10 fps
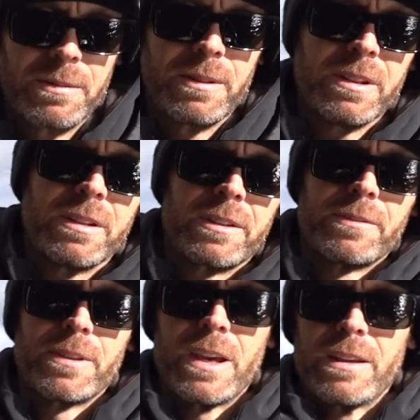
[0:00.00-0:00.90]
Really looking
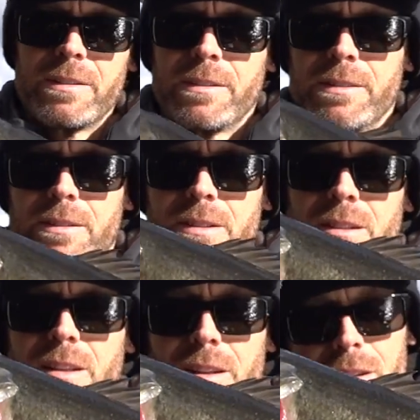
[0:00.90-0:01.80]
for that
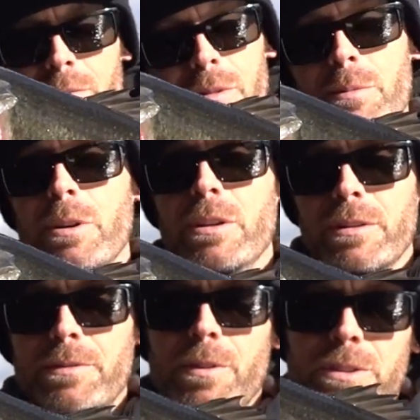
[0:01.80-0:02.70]
What I'm really
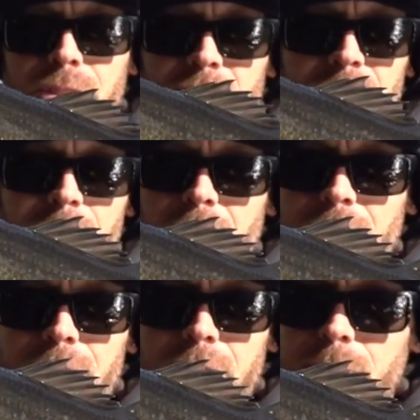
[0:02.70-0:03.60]
looking for is a
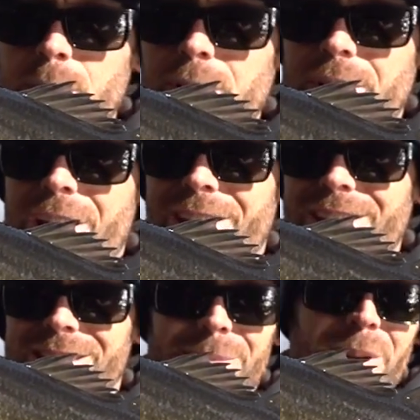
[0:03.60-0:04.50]
7-pound fish, but
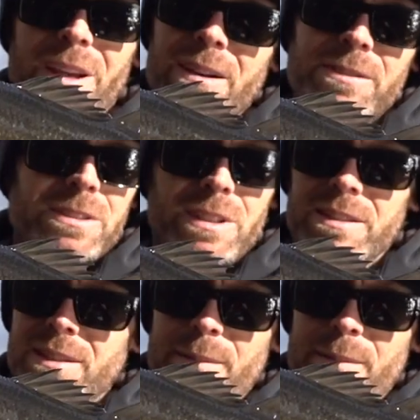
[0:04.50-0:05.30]
it's about half the size that I'm